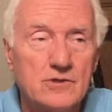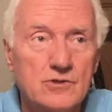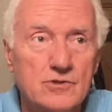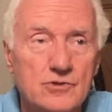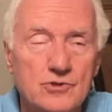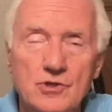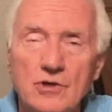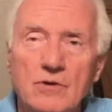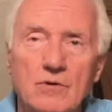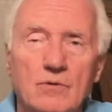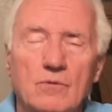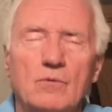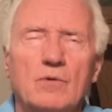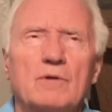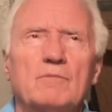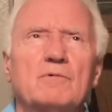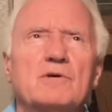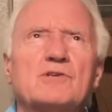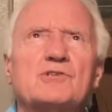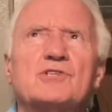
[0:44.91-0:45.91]
So
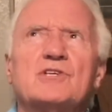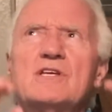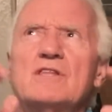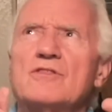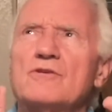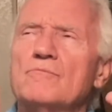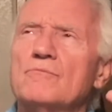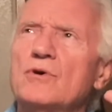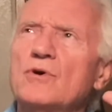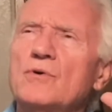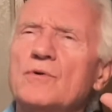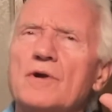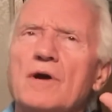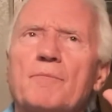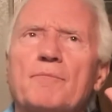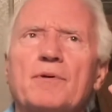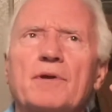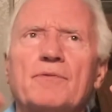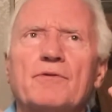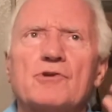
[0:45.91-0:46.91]
when we see the moon
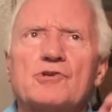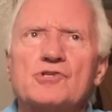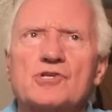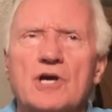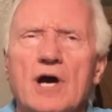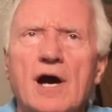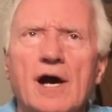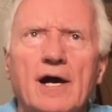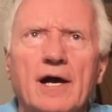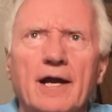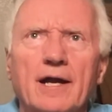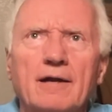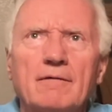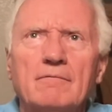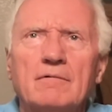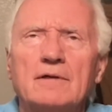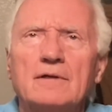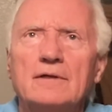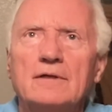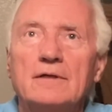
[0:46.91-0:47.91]
up in the sky,
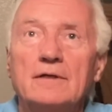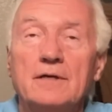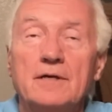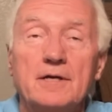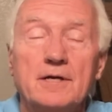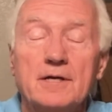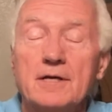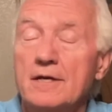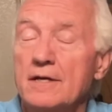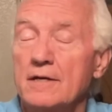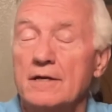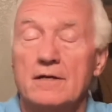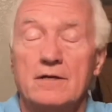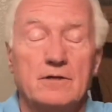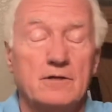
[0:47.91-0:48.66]
it